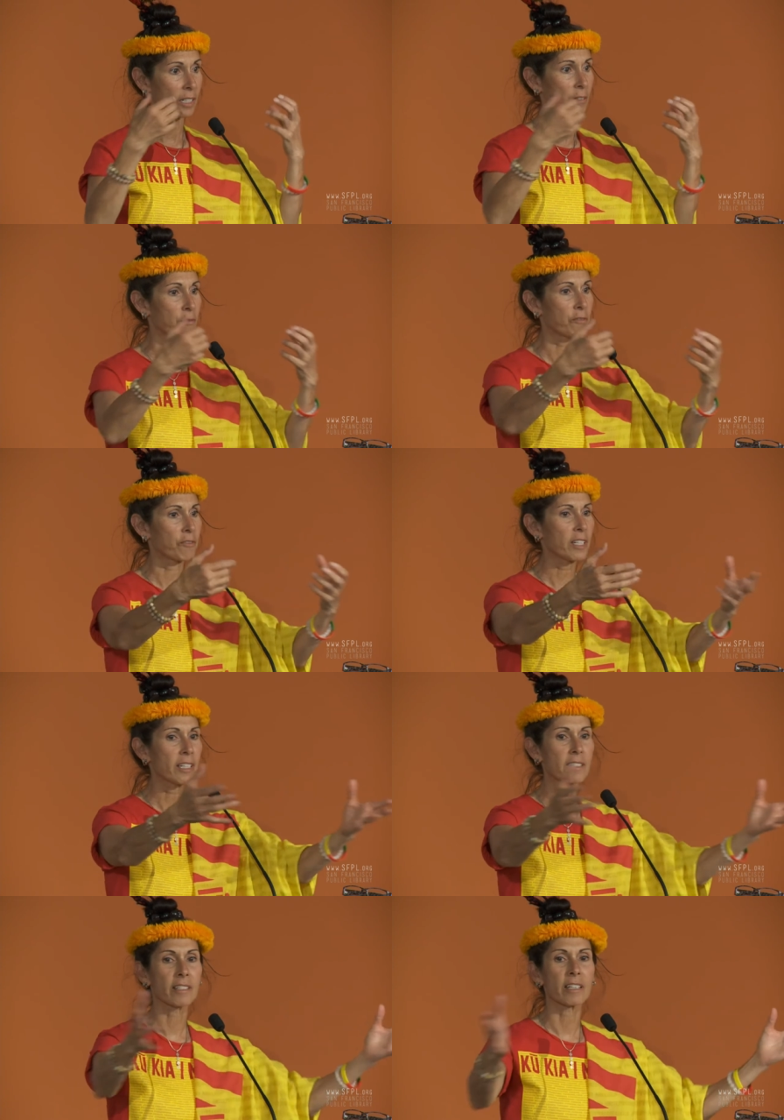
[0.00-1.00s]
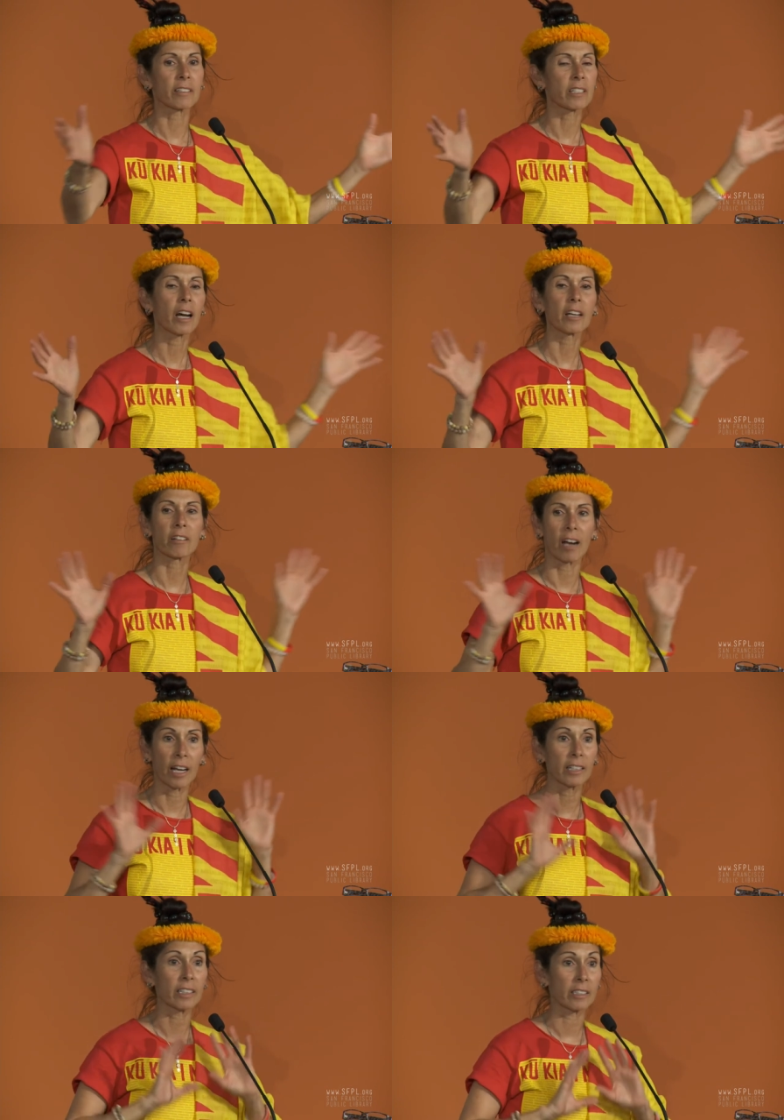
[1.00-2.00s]
and it feeds the entire
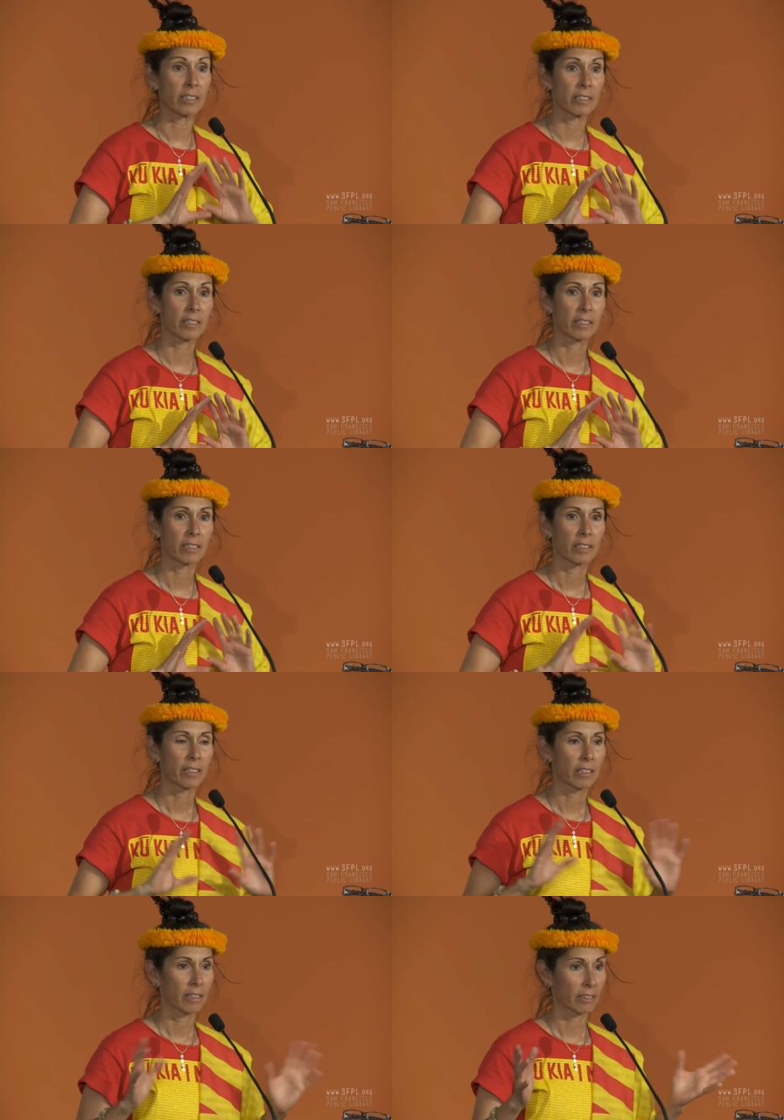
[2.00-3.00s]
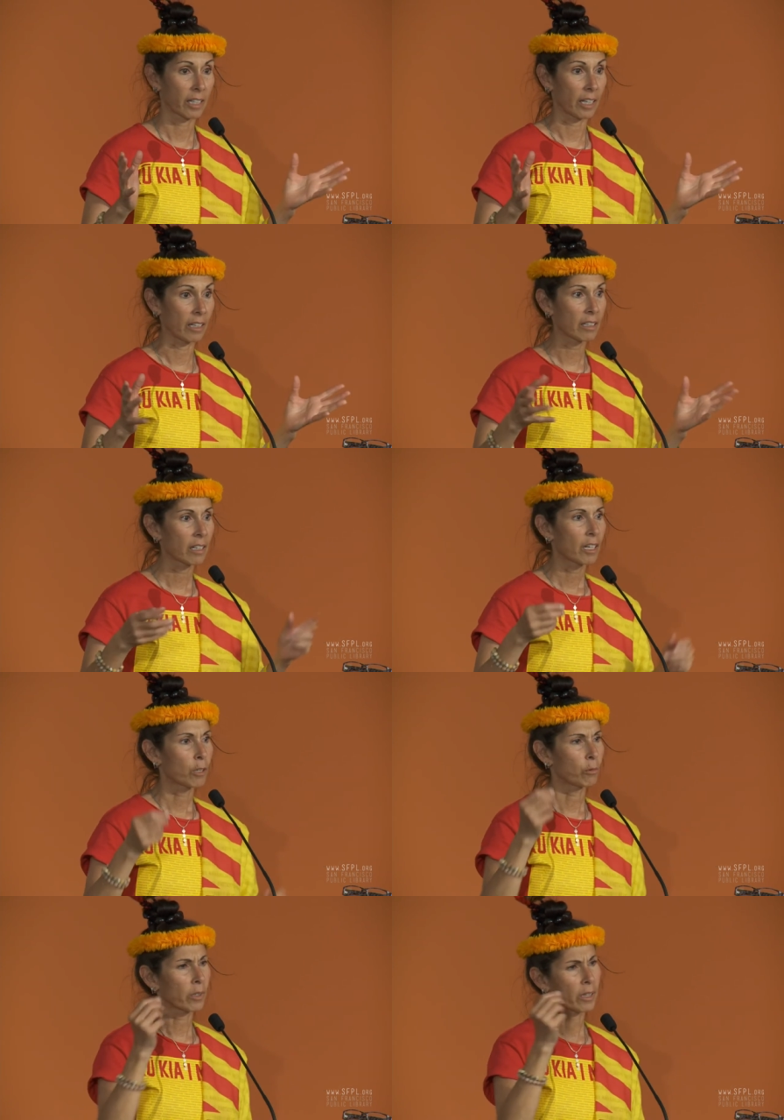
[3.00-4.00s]
island. Okay?
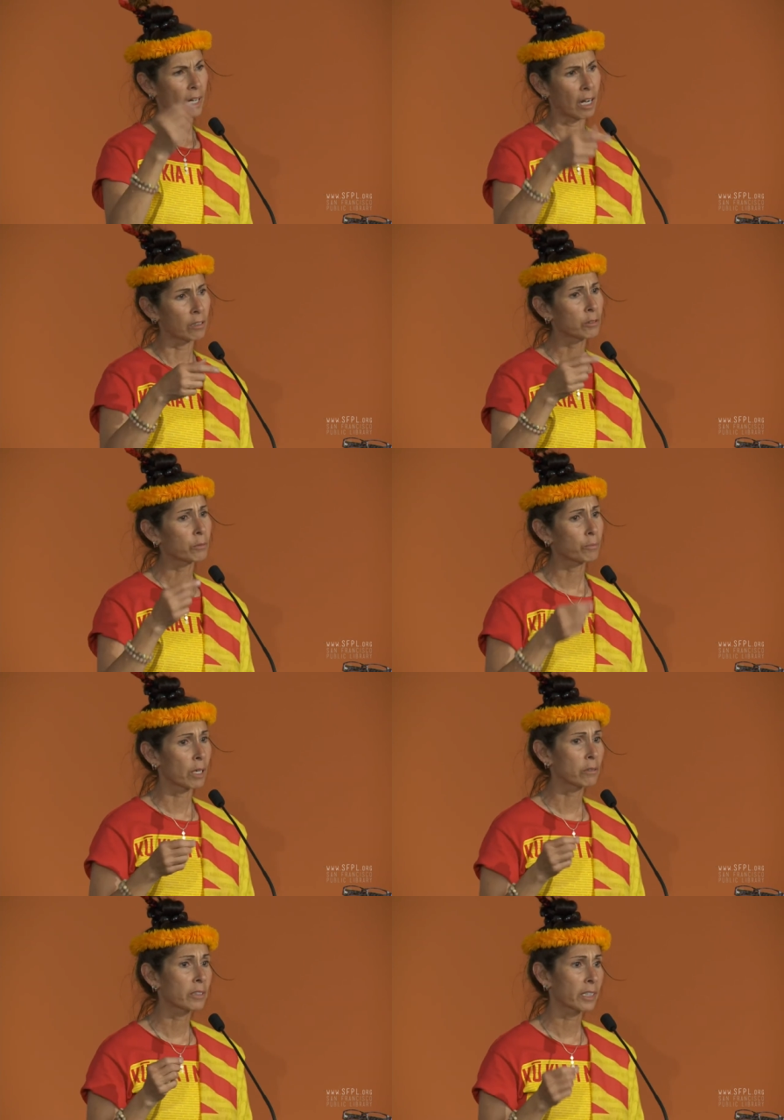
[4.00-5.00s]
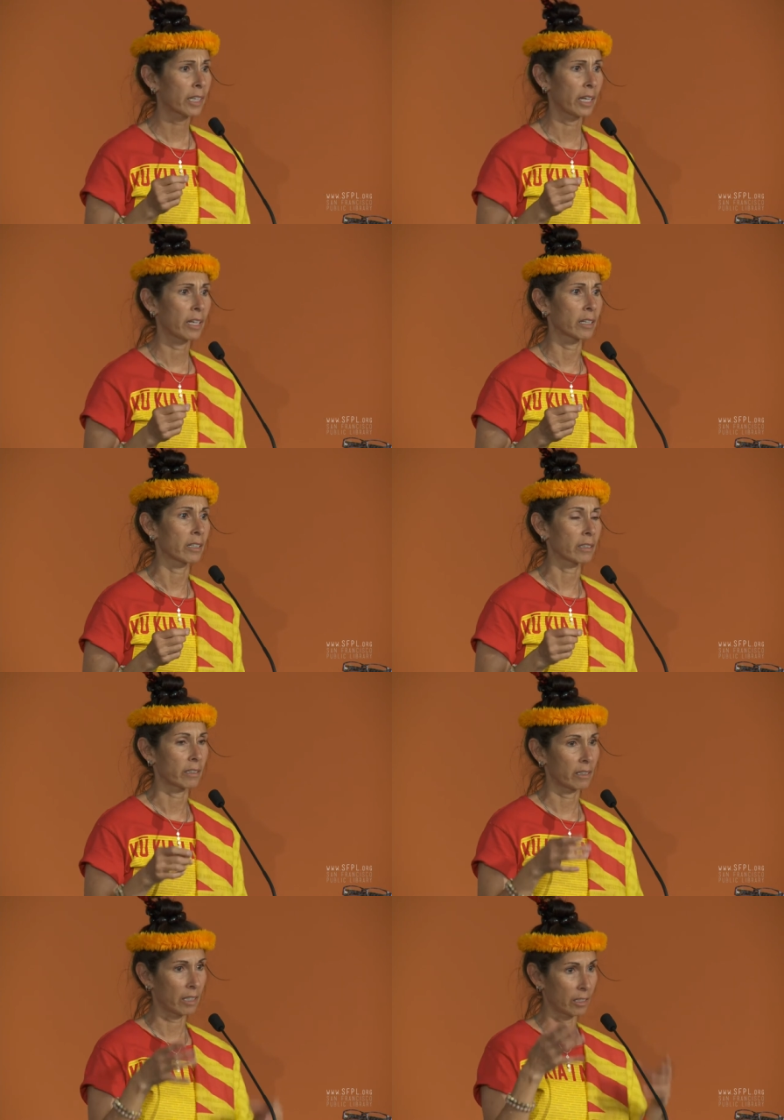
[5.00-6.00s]
Without Mauna Kea
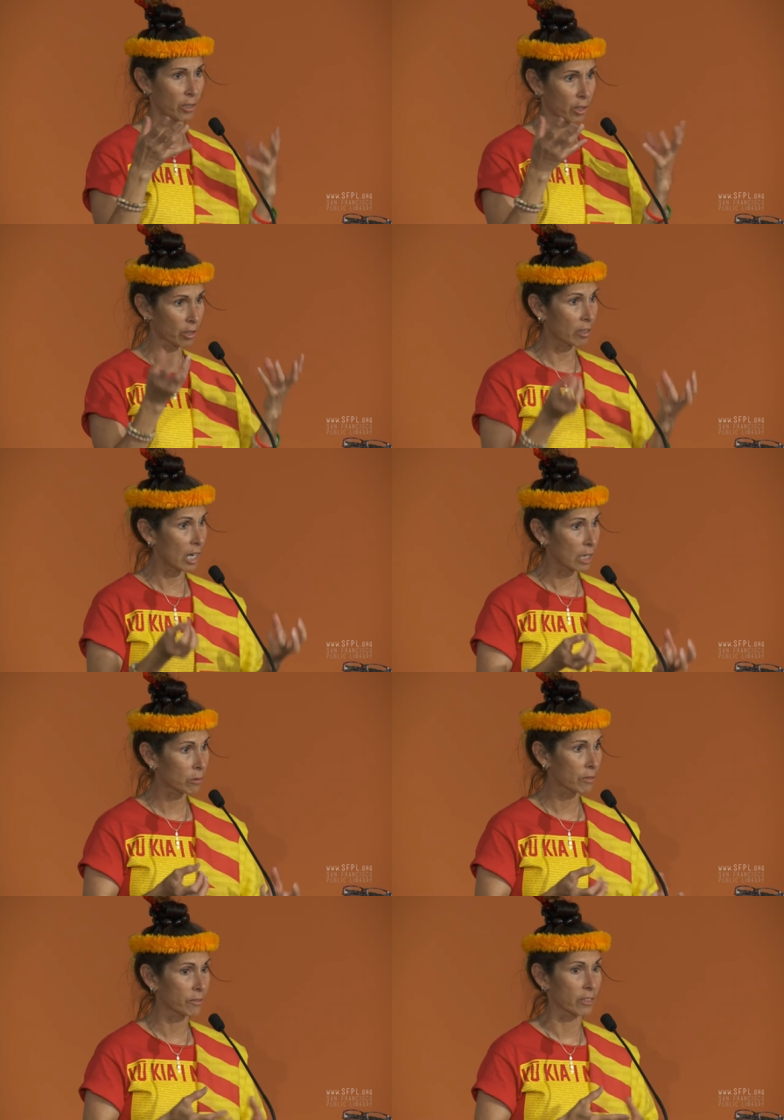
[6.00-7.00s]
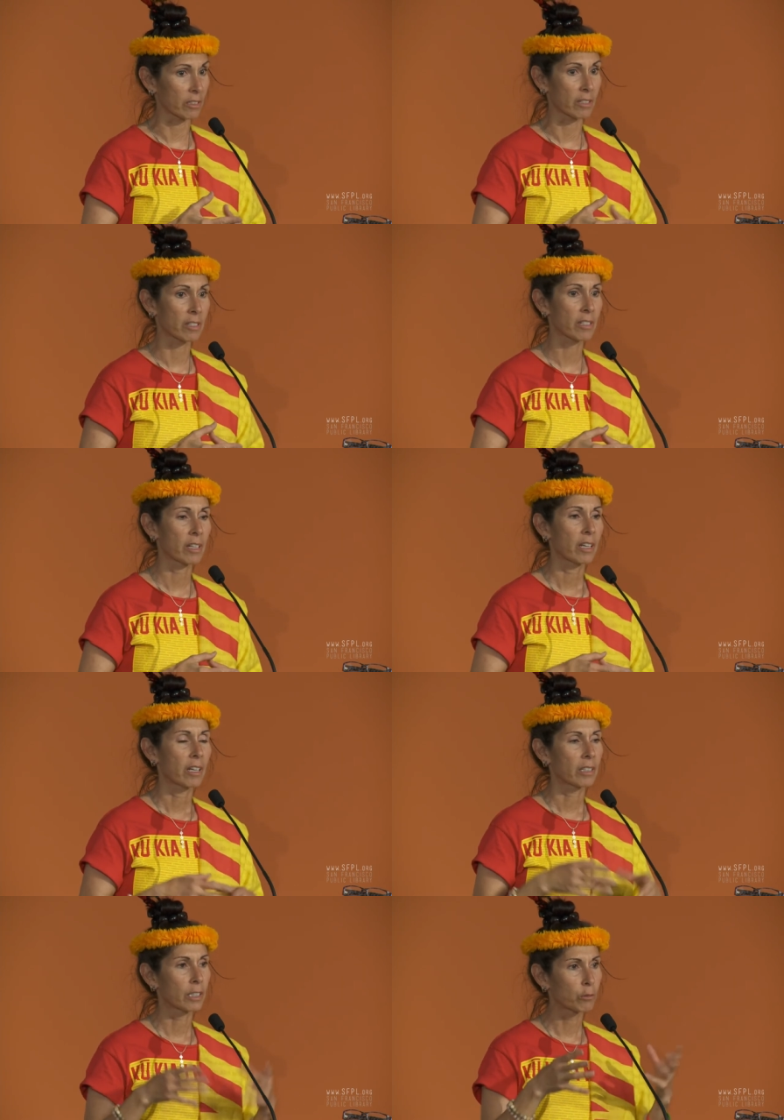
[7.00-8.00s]
and her aquifers,
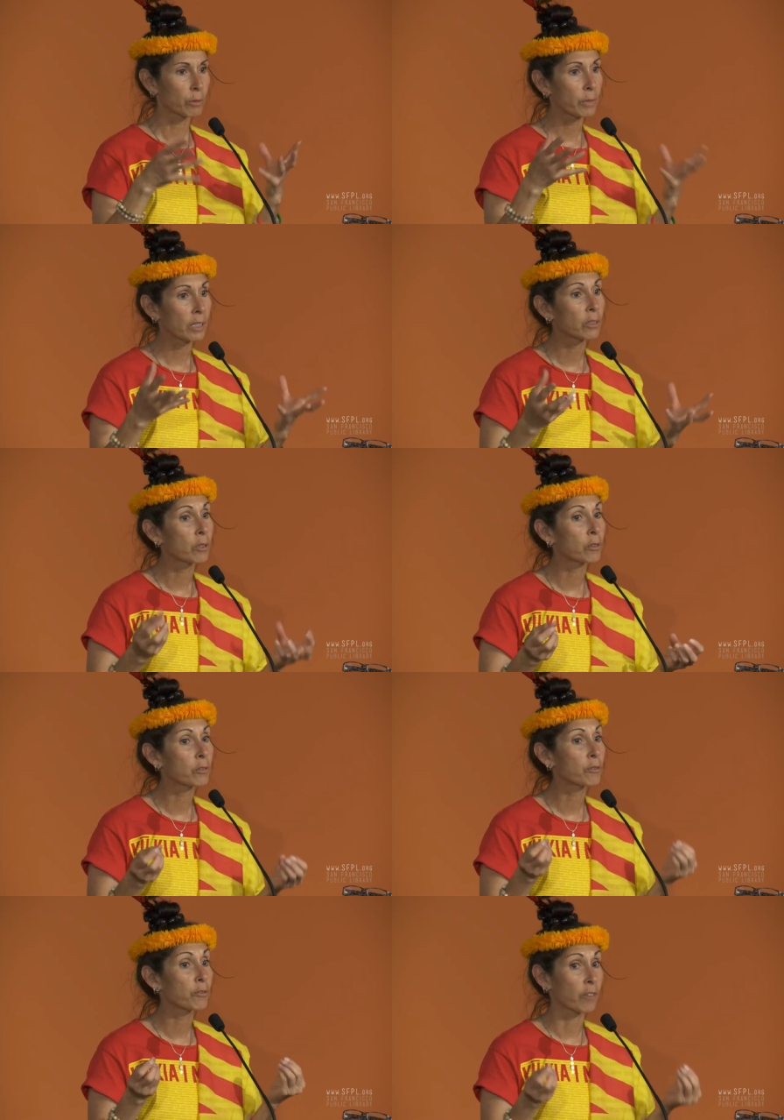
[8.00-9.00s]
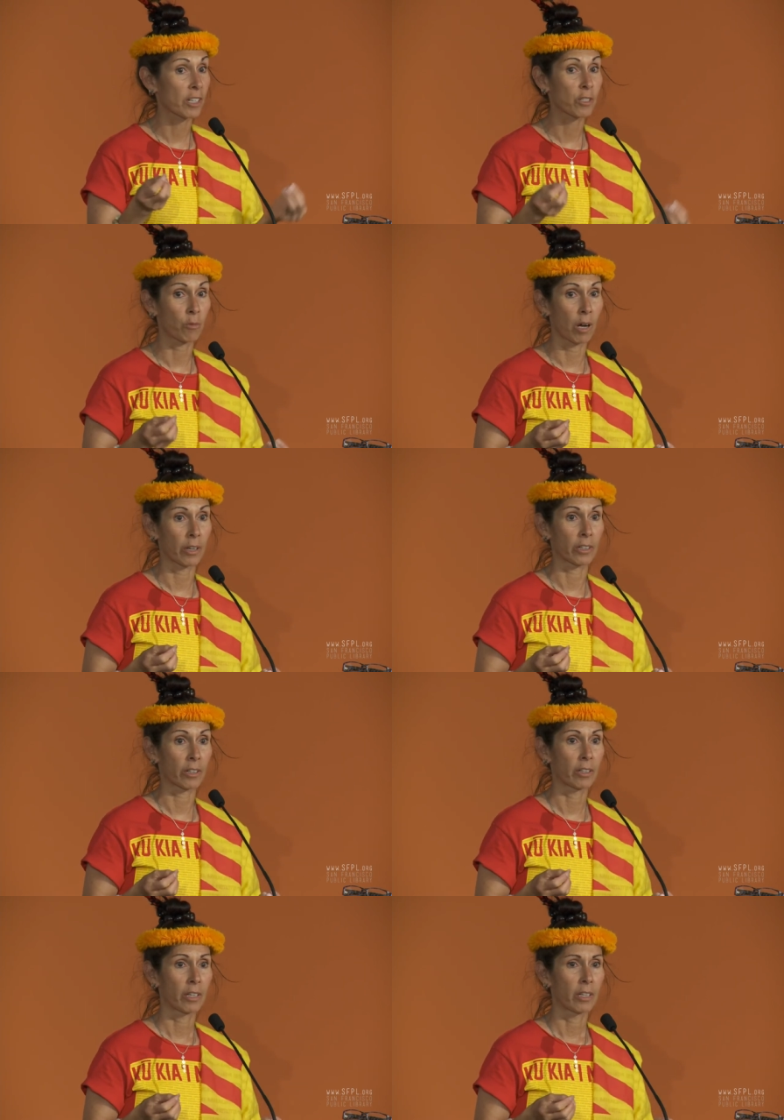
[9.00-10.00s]
there would be no fresh water.